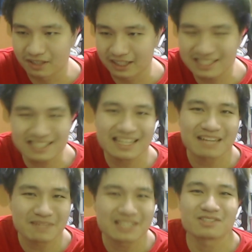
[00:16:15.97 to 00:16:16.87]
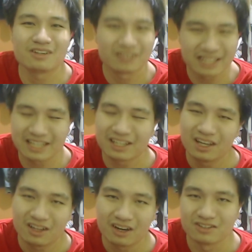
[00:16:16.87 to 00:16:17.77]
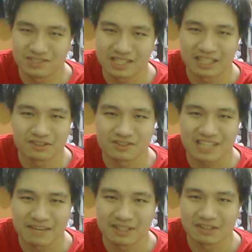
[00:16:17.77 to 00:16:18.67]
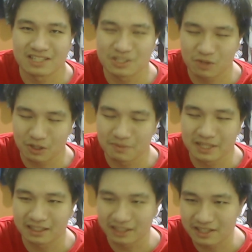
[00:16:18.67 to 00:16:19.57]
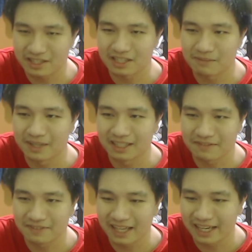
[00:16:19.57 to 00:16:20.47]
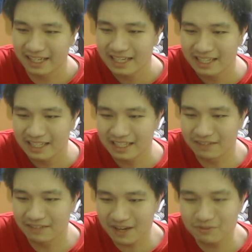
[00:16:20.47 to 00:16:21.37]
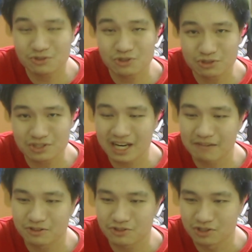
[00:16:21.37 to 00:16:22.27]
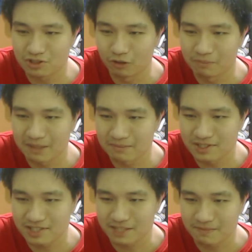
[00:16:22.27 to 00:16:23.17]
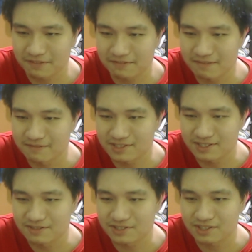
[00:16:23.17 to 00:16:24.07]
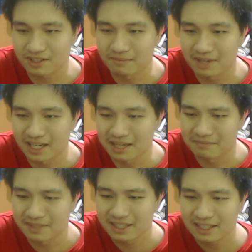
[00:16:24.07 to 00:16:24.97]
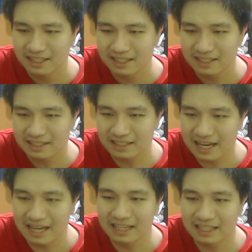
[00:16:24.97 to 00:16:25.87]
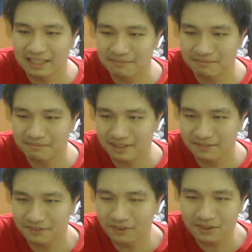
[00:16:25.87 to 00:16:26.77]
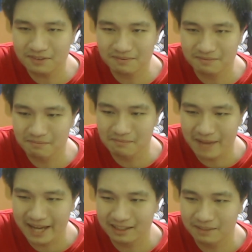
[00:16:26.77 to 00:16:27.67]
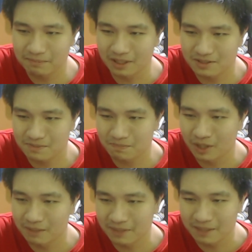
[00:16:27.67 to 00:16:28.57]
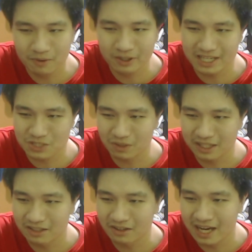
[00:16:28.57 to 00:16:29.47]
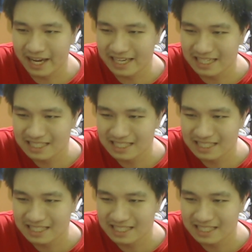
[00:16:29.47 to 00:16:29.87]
Like, this is not me insulting on Zenyu 37, you know, I just want to be clear here, but I feel like if I have to choose, then I will choose Old Memories as my favorite series, you know, but yeah, for Mango plus Pop One as well, you know, I